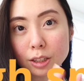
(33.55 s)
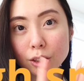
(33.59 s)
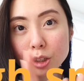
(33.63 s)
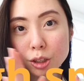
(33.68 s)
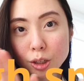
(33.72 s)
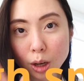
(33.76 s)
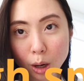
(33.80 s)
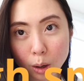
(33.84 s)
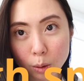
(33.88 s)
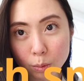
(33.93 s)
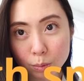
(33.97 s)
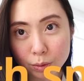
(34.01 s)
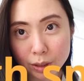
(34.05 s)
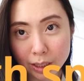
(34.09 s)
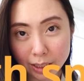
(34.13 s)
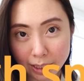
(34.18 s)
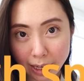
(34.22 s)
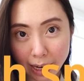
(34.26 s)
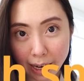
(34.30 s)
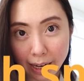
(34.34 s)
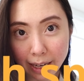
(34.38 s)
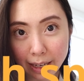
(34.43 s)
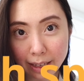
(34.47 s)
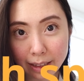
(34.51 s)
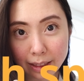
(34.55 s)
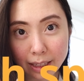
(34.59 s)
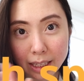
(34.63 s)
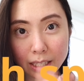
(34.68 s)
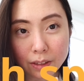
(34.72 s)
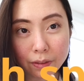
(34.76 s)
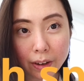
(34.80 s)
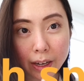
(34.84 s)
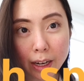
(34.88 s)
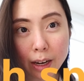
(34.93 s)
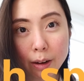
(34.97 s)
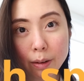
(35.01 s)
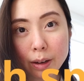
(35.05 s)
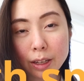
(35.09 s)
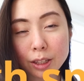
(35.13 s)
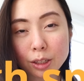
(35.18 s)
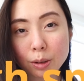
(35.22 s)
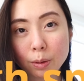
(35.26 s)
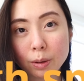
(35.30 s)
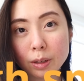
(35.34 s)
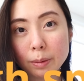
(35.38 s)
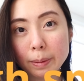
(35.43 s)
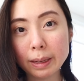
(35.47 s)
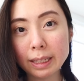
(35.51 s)
So today, this video is
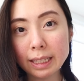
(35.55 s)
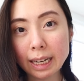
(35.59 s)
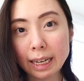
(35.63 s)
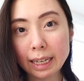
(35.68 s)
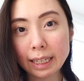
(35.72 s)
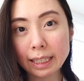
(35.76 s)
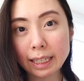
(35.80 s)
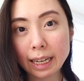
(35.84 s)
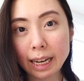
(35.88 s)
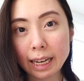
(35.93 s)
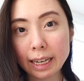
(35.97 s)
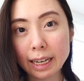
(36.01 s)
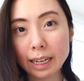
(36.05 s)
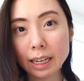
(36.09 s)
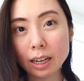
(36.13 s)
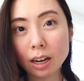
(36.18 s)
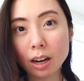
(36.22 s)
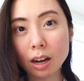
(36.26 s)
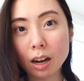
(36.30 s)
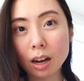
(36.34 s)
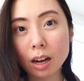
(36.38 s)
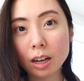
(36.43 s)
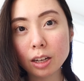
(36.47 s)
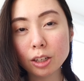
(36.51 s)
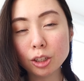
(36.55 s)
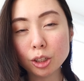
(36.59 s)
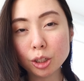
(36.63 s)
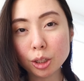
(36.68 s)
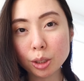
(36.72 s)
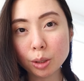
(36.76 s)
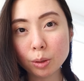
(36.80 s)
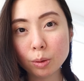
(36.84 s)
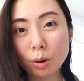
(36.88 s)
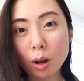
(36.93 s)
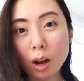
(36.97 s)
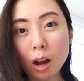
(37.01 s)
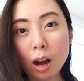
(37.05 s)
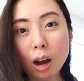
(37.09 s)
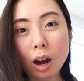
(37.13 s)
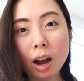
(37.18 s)
going to be dedicated to